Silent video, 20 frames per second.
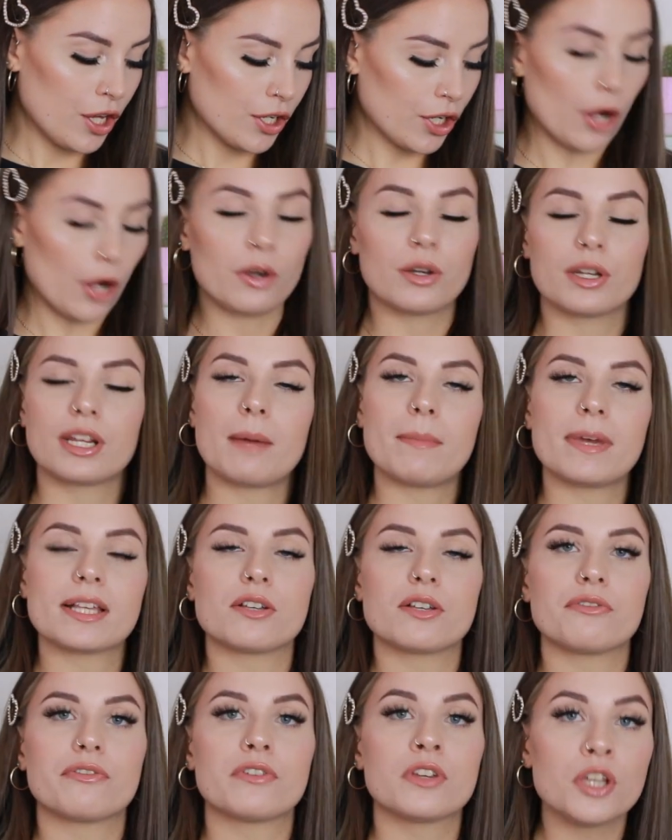go and get
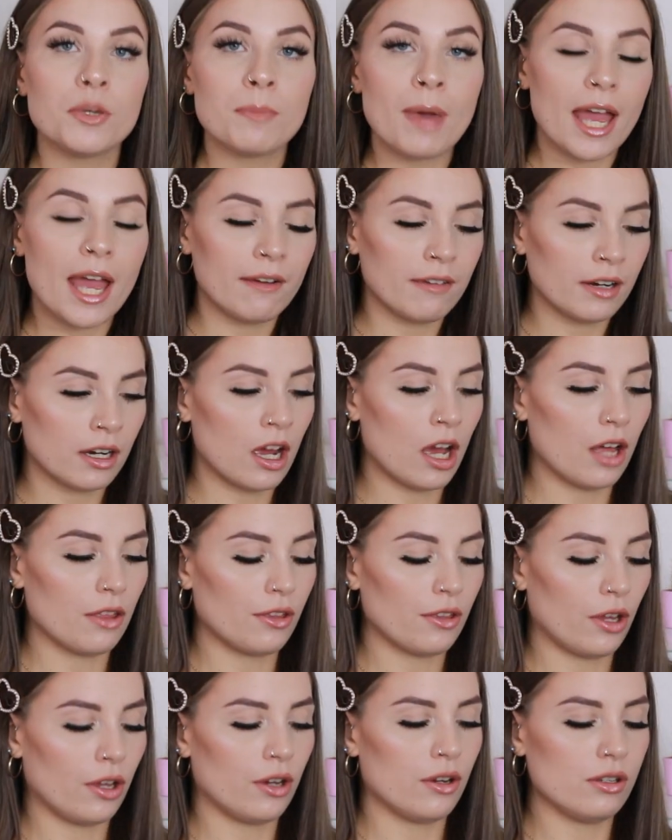myself a new pair and
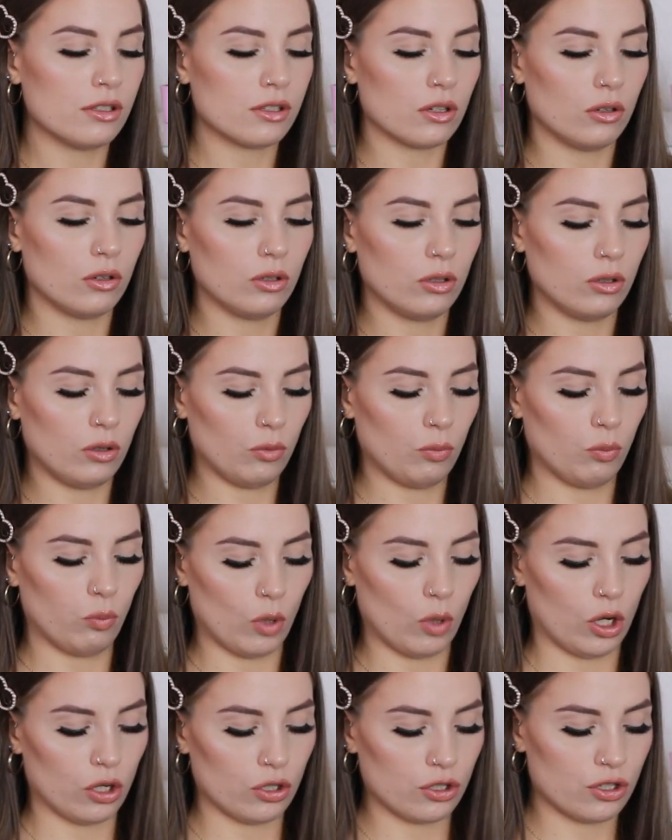cut those or
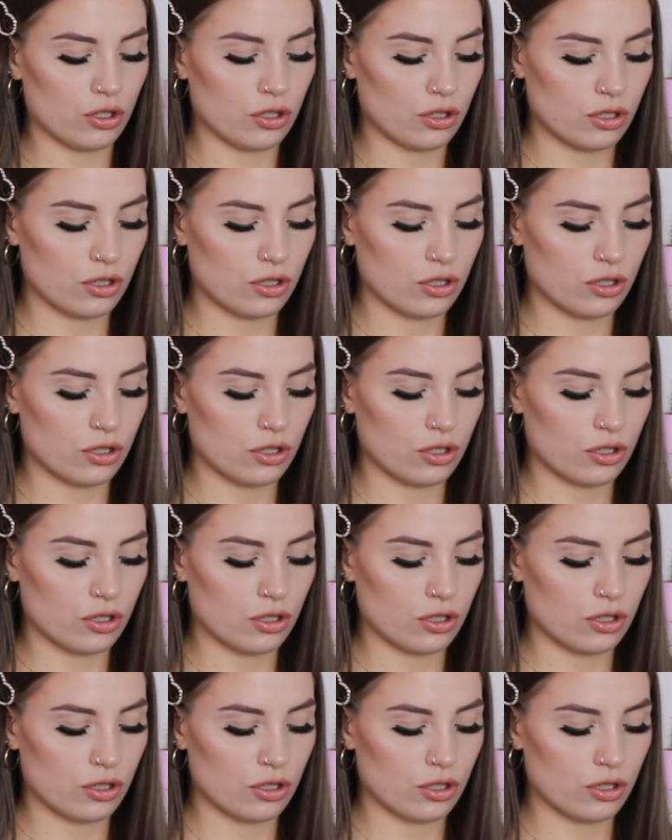what.